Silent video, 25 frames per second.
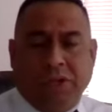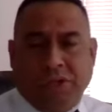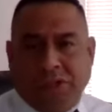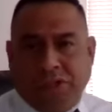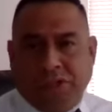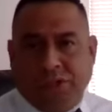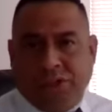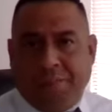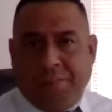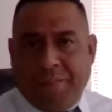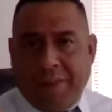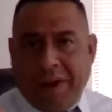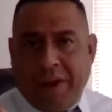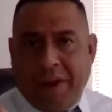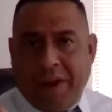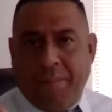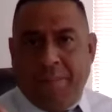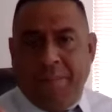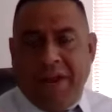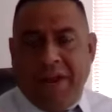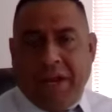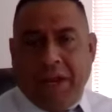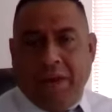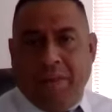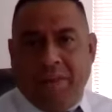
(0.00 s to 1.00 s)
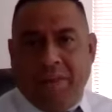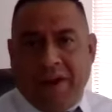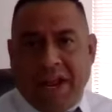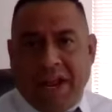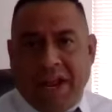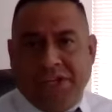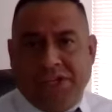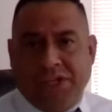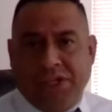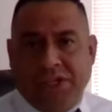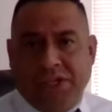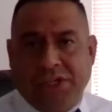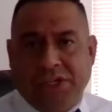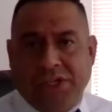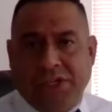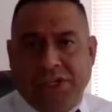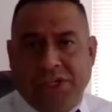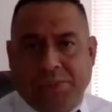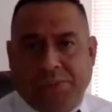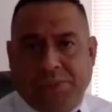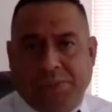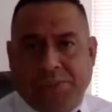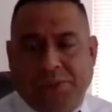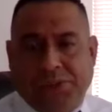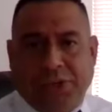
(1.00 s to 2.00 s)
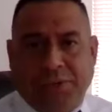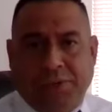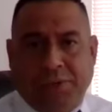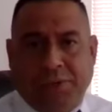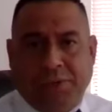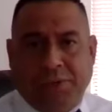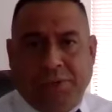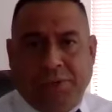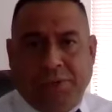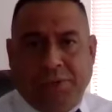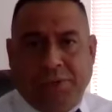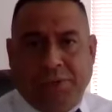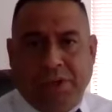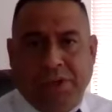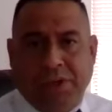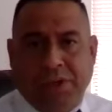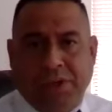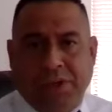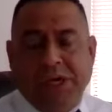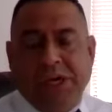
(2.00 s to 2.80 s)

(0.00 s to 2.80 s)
This is about making relationships with children